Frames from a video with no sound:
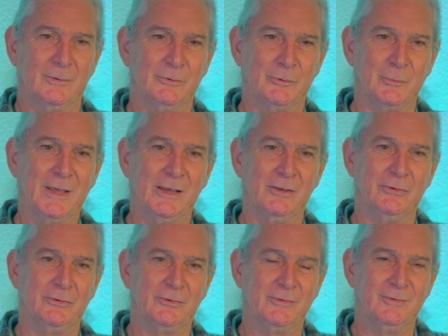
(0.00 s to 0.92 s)
I was
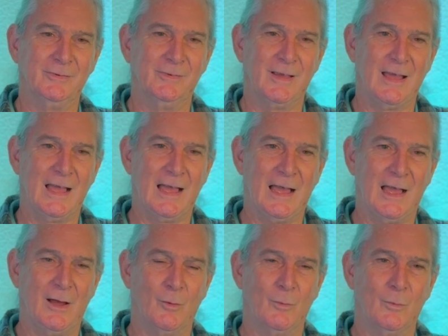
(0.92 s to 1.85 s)
amazed
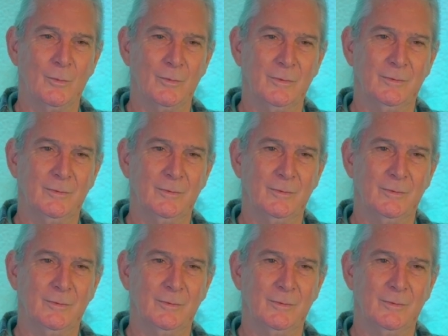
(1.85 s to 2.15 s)
how